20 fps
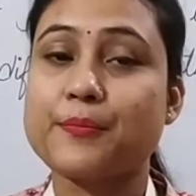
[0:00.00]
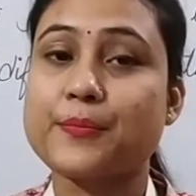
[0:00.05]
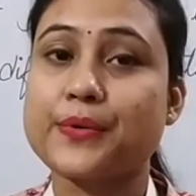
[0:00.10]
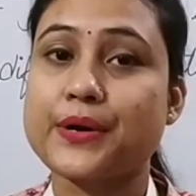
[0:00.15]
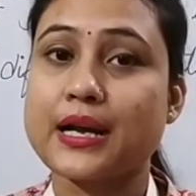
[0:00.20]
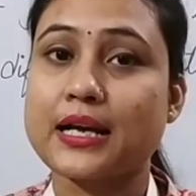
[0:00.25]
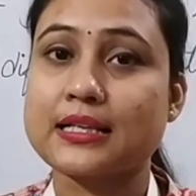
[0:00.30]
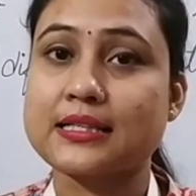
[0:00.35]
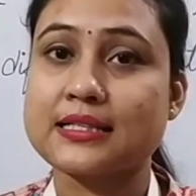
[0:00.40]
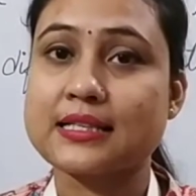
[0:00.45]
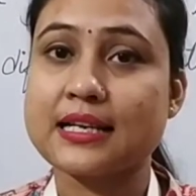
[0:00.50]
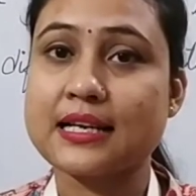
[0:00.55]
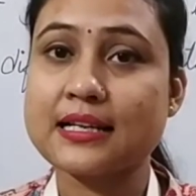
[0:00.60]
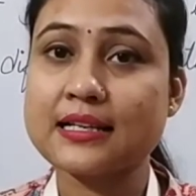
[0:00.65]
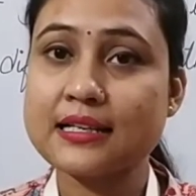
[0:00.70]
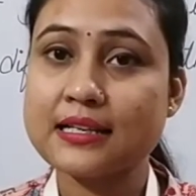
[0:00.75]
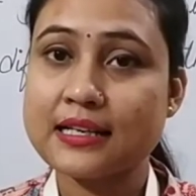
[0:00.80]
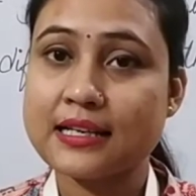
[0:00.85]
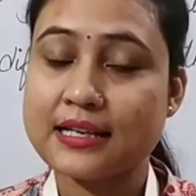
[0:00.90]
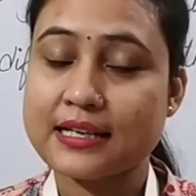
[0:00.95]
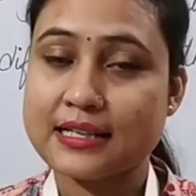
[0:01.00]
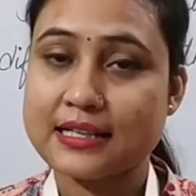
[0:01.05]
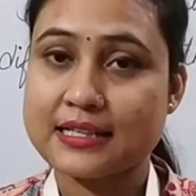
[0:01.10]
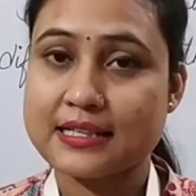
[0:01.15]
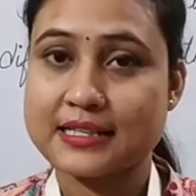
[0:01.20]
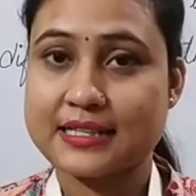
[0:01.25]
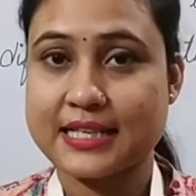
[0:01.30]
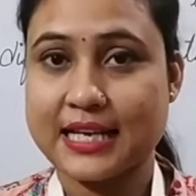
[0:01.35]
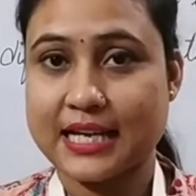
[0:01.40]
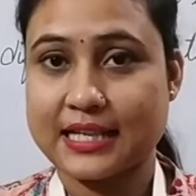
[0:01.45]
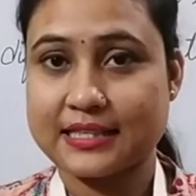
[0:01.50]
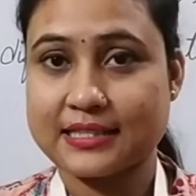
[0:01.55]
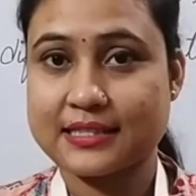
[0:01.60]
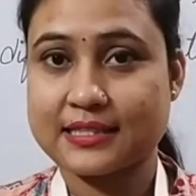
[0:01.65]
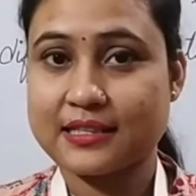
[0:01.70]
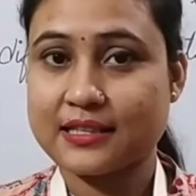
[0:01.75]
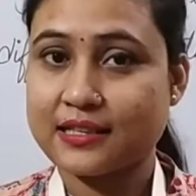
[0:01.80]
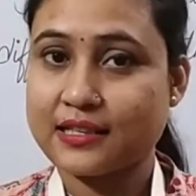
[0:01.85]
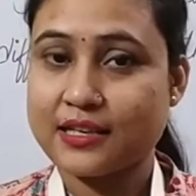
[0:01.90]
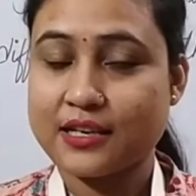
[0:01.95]
present
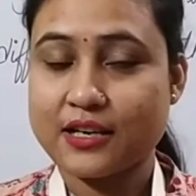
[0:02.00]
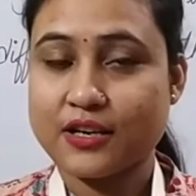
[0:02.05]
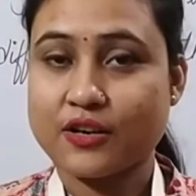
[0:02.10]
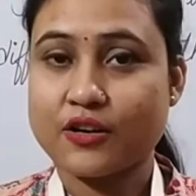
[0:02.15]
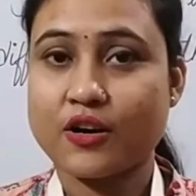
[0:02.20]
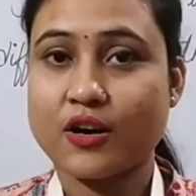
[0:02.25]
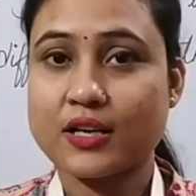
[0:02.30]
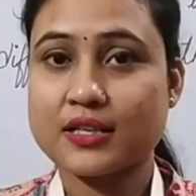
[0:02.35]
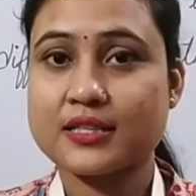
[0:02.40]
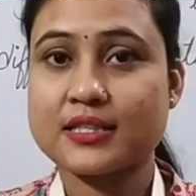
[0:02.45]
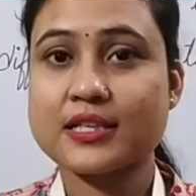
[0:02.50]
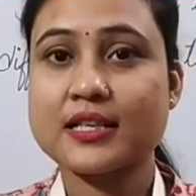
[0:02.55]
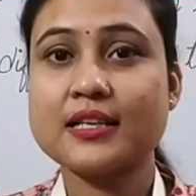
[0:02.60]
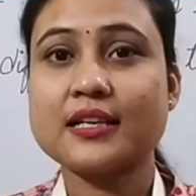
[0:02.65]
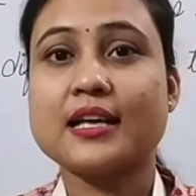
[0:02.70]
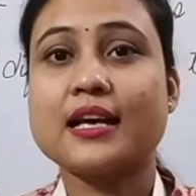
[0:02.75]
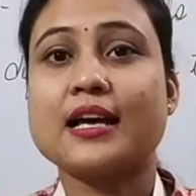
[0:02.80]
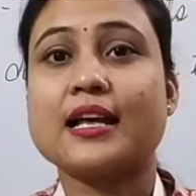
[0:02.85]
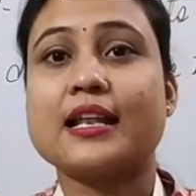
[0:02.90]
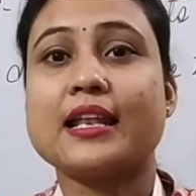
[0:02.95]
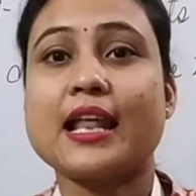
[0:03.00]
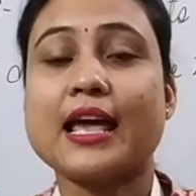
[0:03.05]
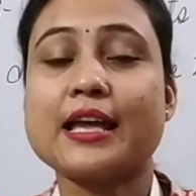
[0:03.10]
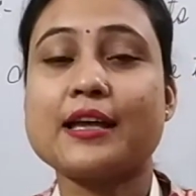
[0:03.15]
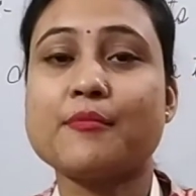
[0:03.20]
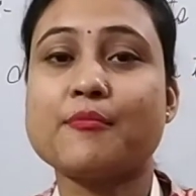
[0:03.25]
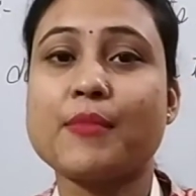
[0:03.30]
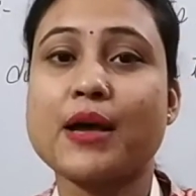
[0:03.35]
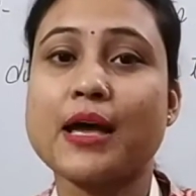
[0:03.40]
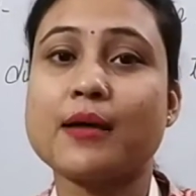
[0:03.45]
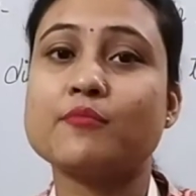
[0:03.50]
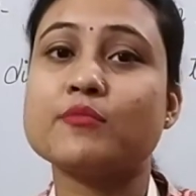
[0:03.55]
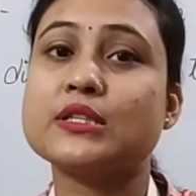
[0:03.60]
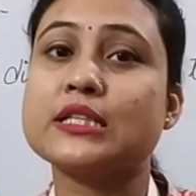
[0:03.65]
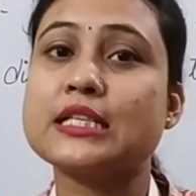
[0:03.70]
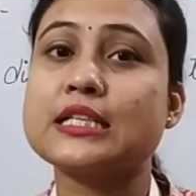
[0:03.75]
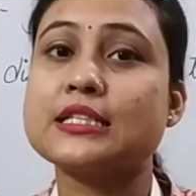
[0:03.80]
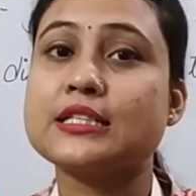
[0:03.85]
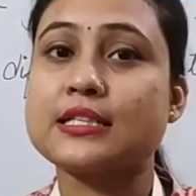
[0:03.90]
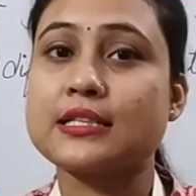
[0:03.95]
tense. Got it? Like ma'am
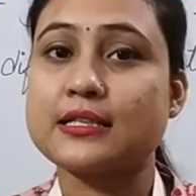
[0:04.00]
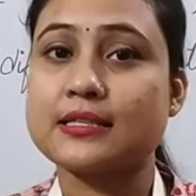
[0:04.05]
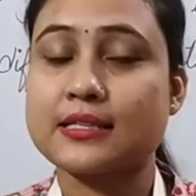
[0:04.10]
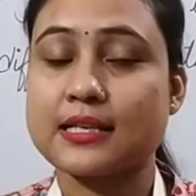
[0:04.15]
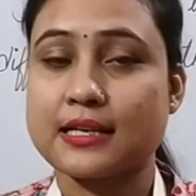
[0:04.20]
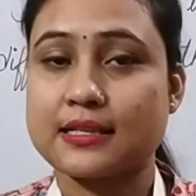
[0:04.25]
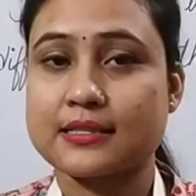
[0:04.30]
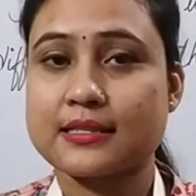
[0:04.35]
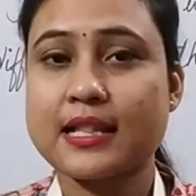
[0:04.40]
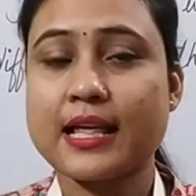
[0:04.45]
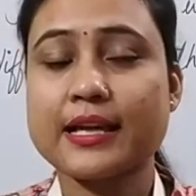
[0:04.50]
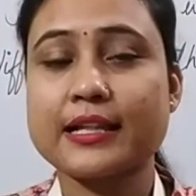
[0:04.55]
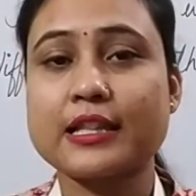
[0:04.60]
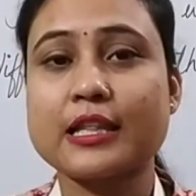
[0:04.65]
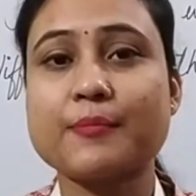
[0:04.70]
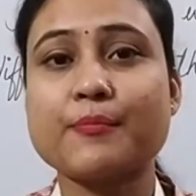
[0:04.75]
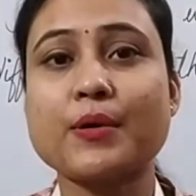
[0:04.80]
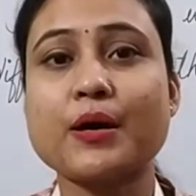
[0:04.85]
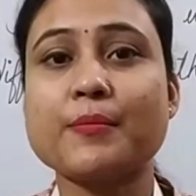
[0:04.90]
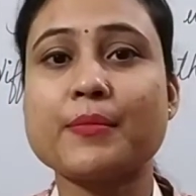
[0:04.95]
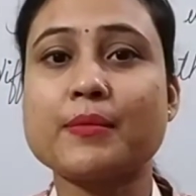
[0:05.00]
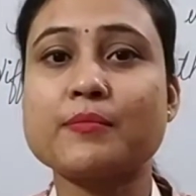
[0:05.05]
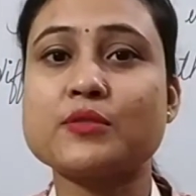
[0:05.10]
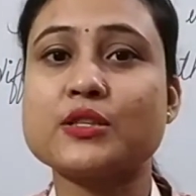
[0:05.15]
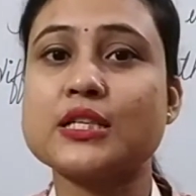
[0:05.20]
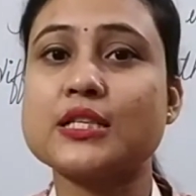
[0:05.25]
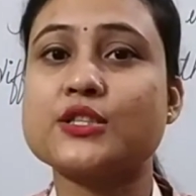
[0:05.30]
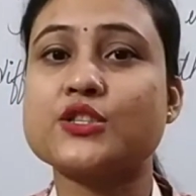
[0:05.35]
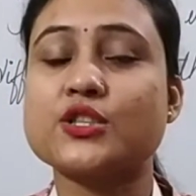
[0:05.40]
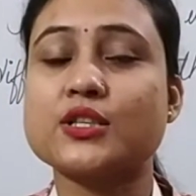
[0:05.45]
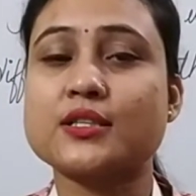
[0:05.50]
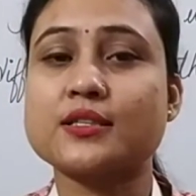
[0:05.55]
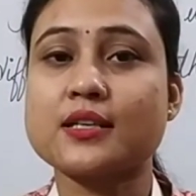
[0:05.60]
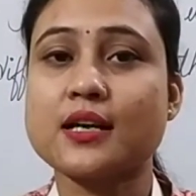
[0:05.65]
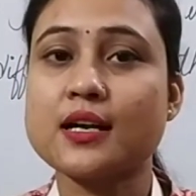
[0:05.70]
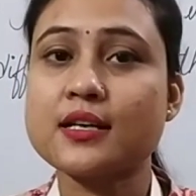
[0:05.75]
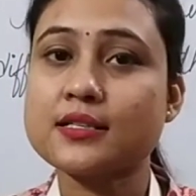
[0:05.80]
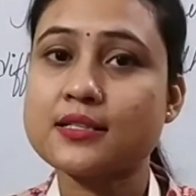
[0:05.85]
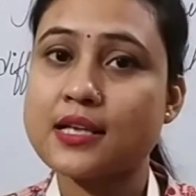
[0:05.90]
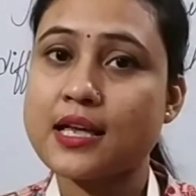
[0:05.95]
teaches us, like Deepa ma'am teaches
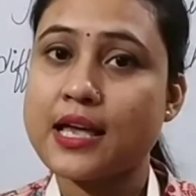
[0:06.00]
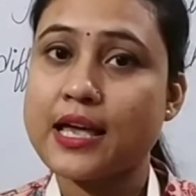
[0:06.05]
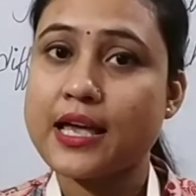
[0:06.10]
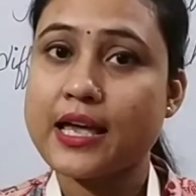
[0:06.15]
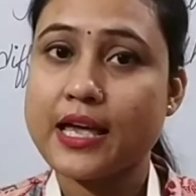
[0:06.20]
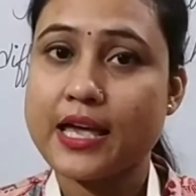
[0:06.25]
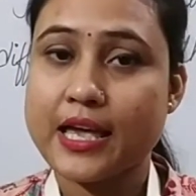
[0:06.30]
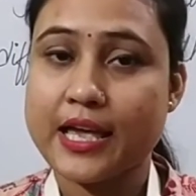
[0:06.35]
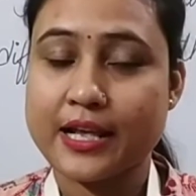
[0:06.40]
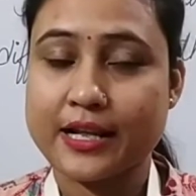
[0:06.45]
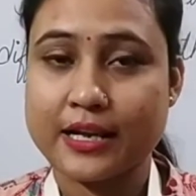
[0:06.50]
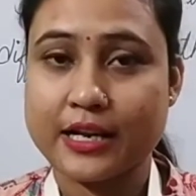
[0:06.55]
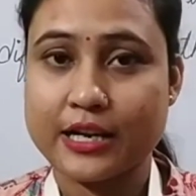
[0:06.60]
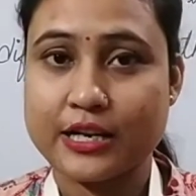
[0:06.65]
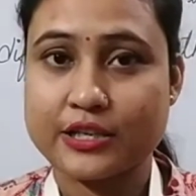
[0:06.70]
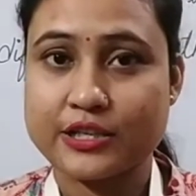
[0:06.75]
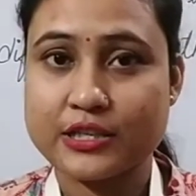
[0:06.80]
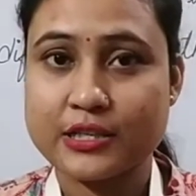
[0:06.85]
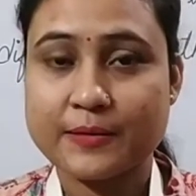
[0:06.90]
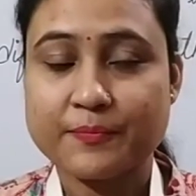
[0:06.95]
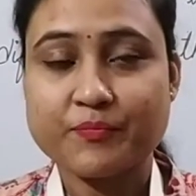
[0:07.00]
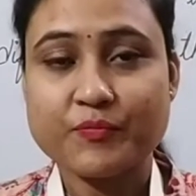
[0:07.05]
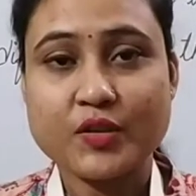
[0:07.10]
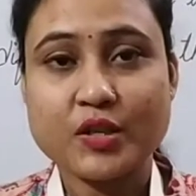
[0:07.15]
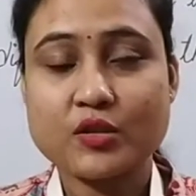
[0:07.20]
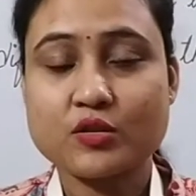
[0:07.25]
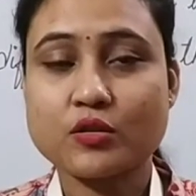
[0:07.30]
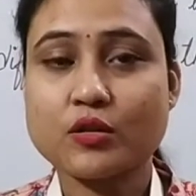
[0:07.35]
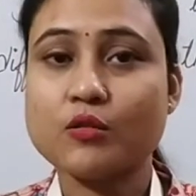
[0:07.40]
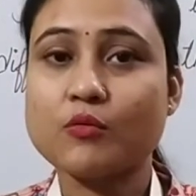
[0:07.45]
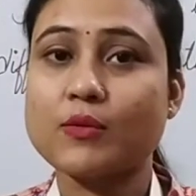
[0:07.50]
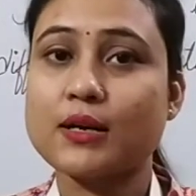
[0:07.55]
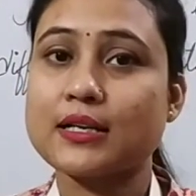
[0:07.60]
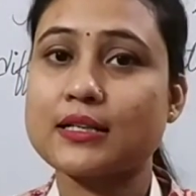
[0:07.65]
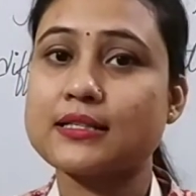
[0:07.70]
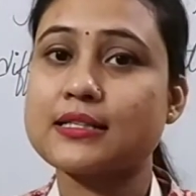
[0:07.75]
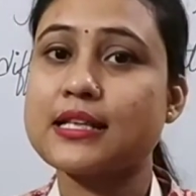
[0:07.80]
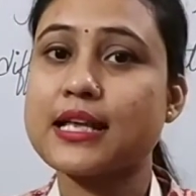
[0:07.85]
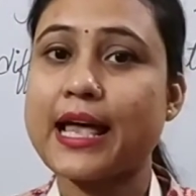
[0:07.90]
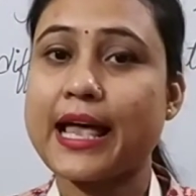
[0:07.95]
us English. So what
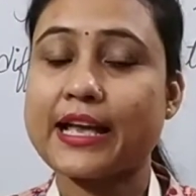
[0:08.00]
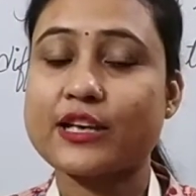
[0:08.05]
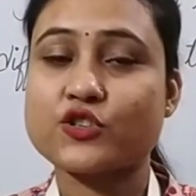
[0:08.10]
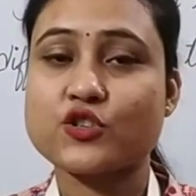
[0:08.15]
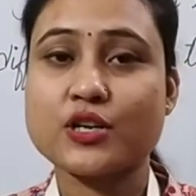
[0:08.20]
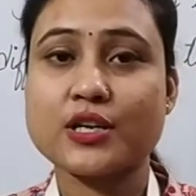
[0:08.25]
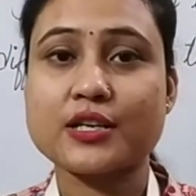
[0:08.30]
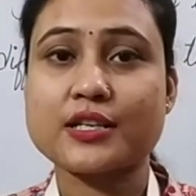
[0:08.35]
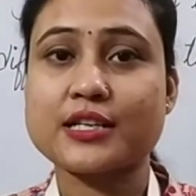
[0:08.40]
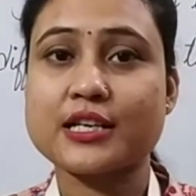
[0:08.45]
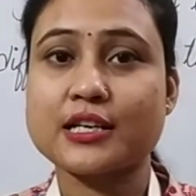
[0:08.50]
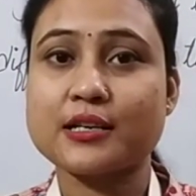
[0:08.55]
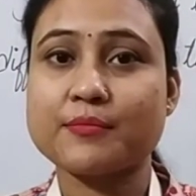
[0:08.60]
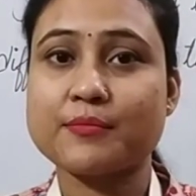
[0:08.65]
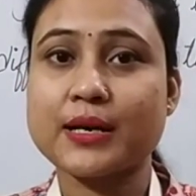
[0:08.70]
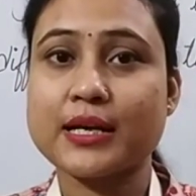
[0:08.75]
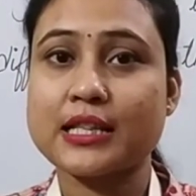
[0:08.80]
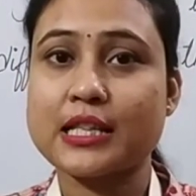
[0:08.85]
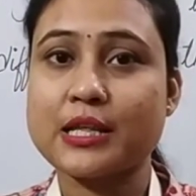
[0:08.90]
is the action done by